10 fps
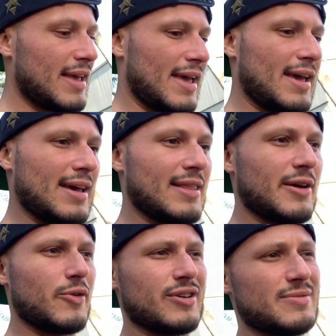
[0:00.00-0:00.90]
and they
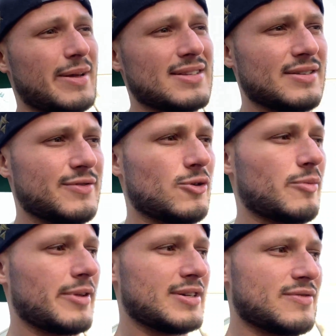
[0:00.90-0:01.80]
were expensive to
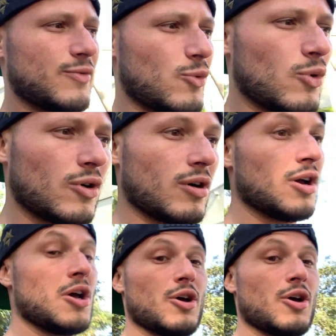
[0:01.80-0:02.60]
replace for